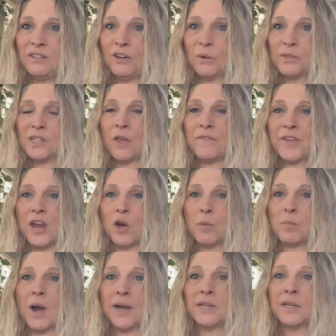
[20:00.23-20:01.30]
you know, self-care
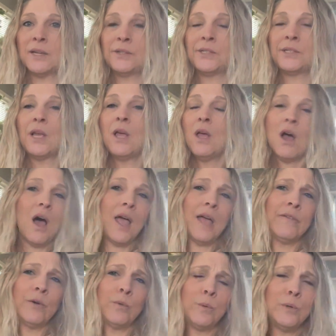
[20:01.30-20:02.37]
practice. I
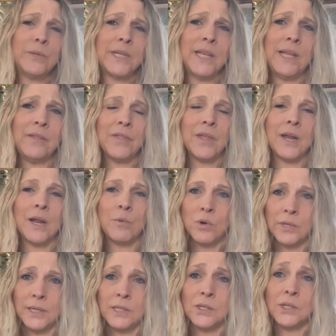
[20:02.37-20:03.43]
have a routine that I
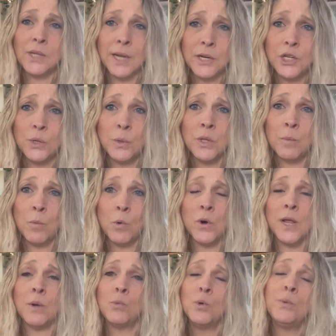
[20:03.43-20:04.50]
really stick to in the
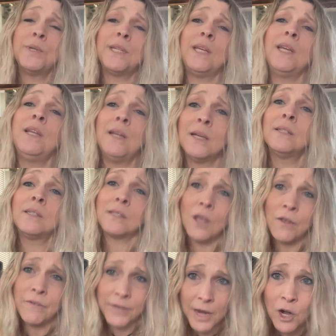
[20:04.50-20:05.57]
morning. Routine is
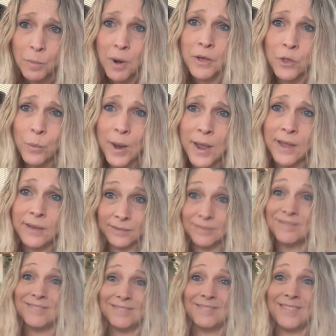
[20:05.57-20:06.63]
self-care, by the way.
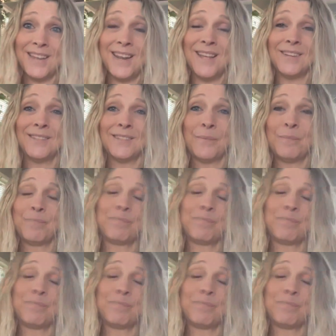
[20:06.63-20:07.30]
It is.